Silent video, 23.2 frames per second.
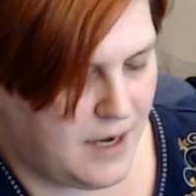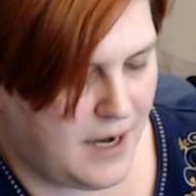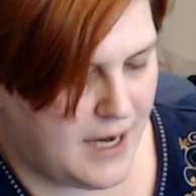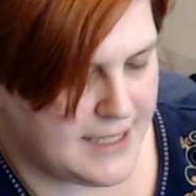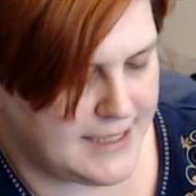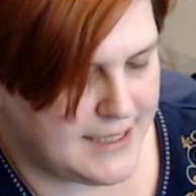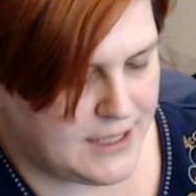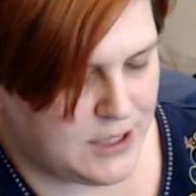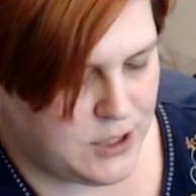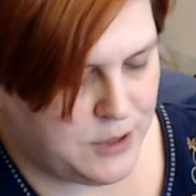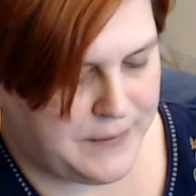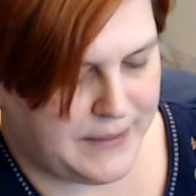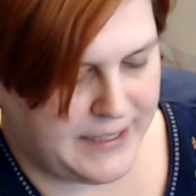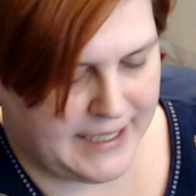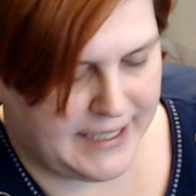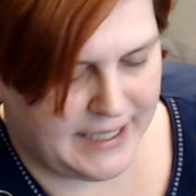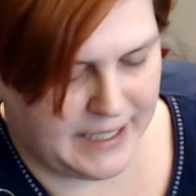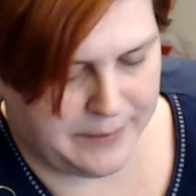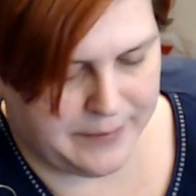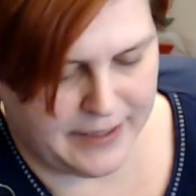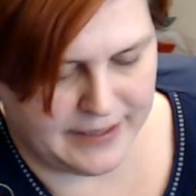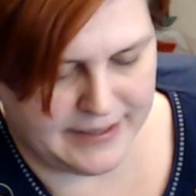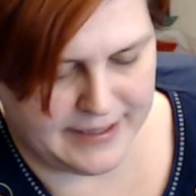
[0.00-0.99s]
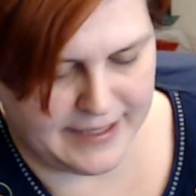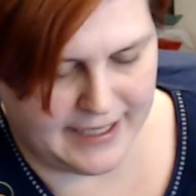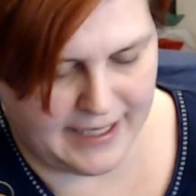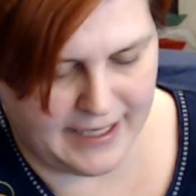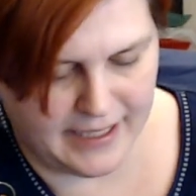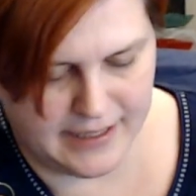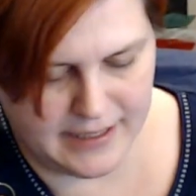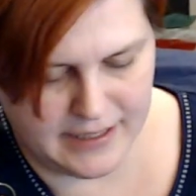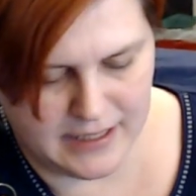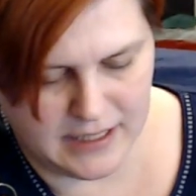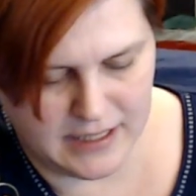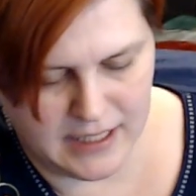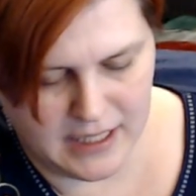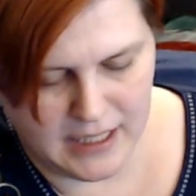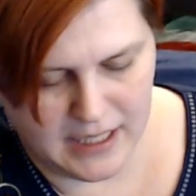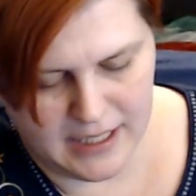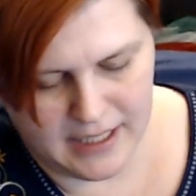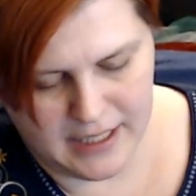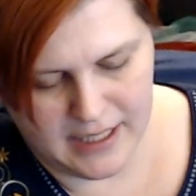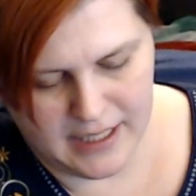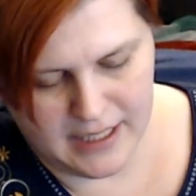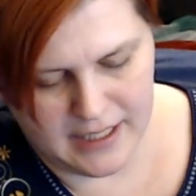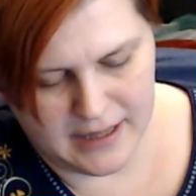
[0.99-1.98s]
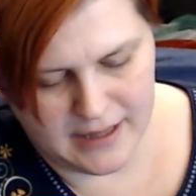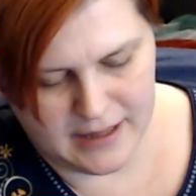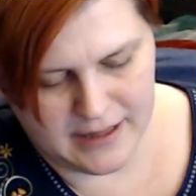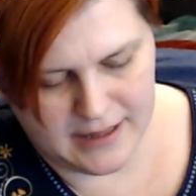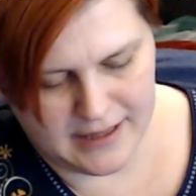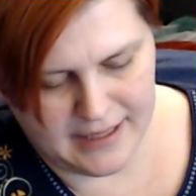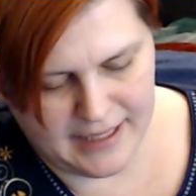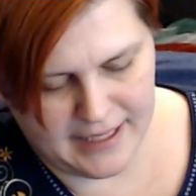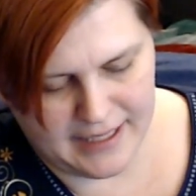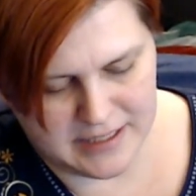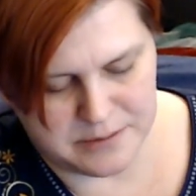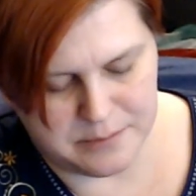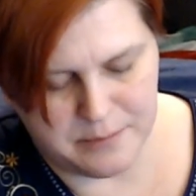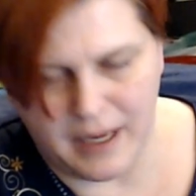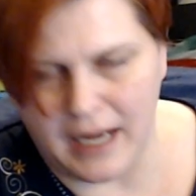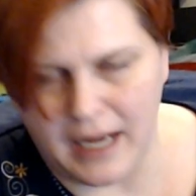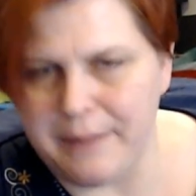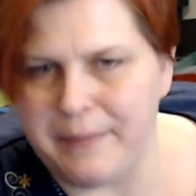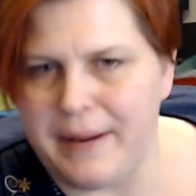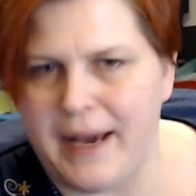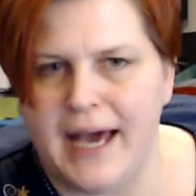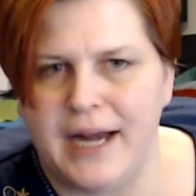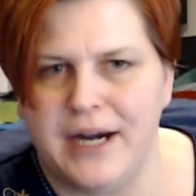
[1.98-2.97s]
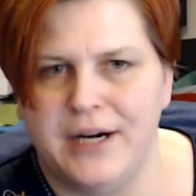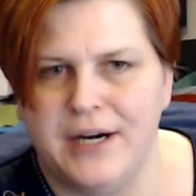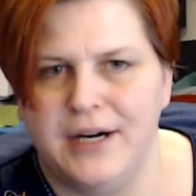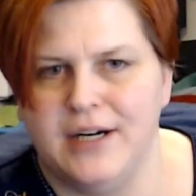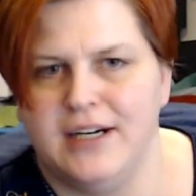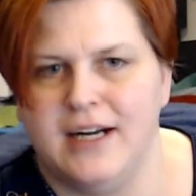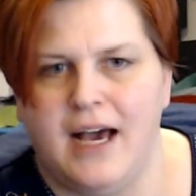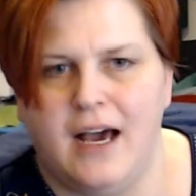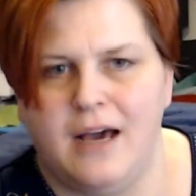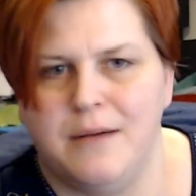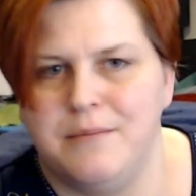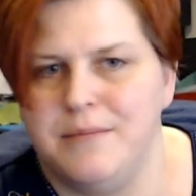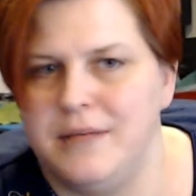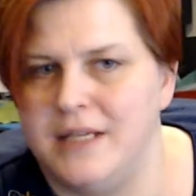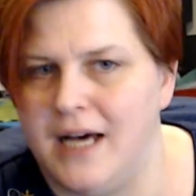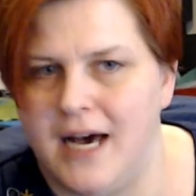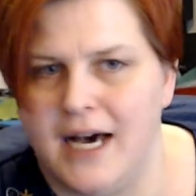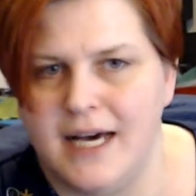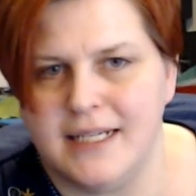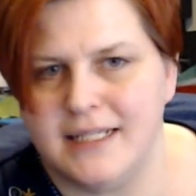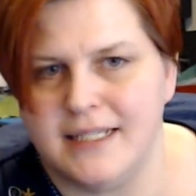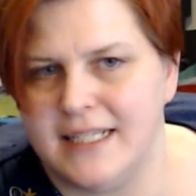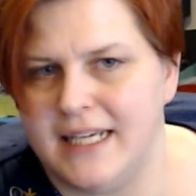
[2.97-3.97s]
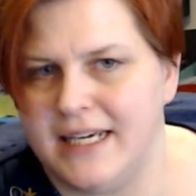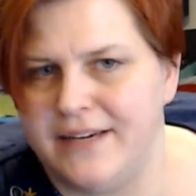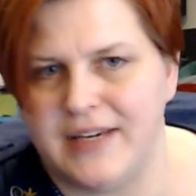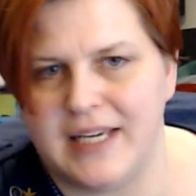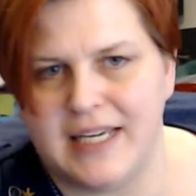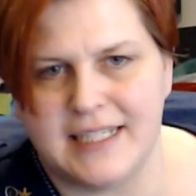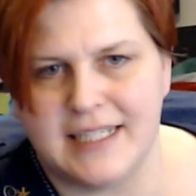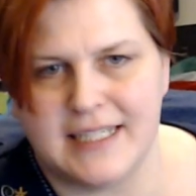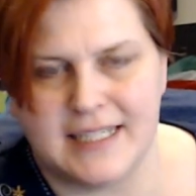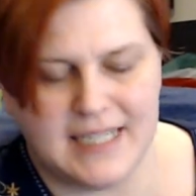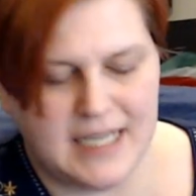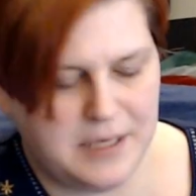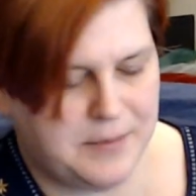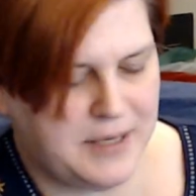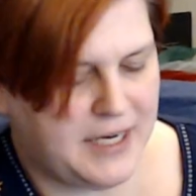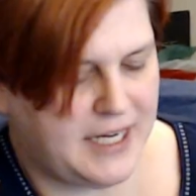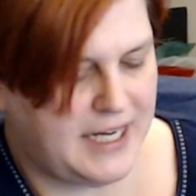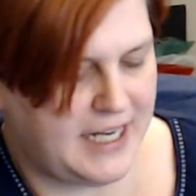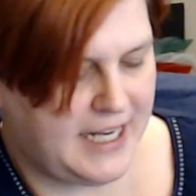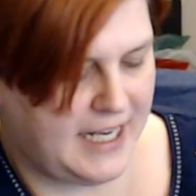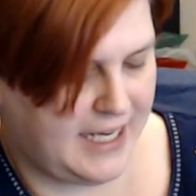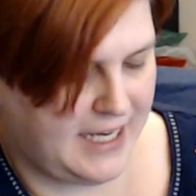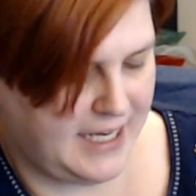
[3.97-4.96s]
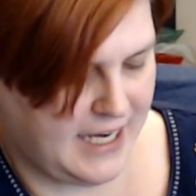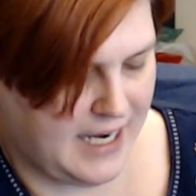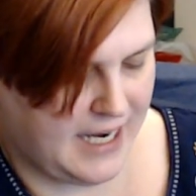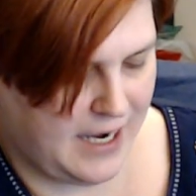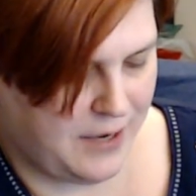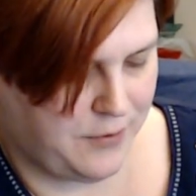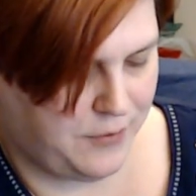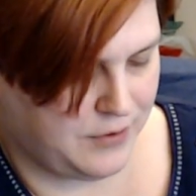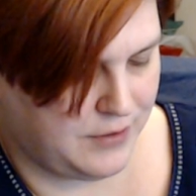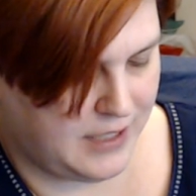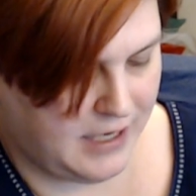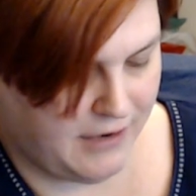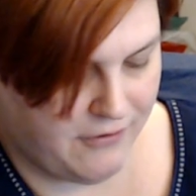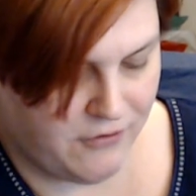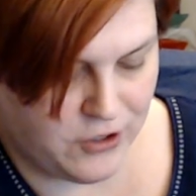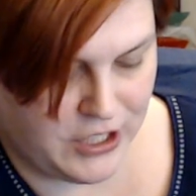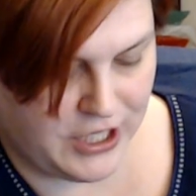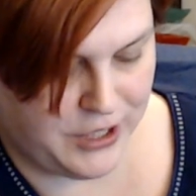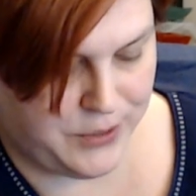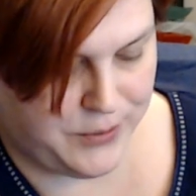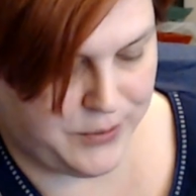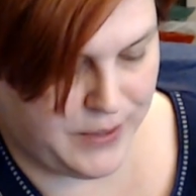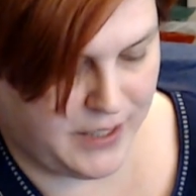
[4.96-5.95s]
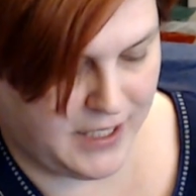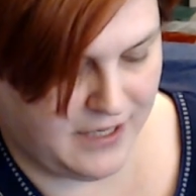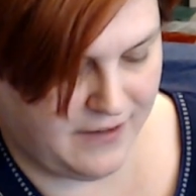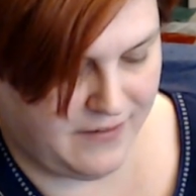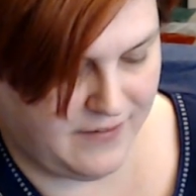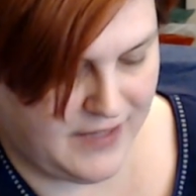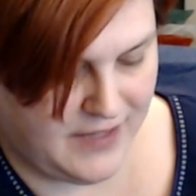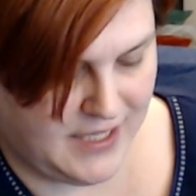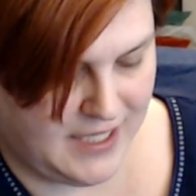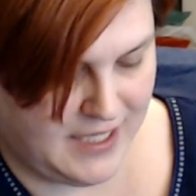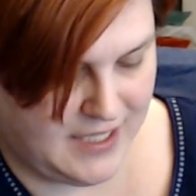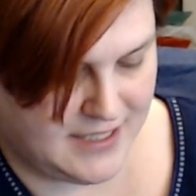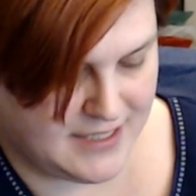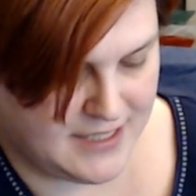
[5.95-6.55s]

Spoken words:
too picky about that. It's my pattern. I'm not giving it to anybody. I will never get rid of it.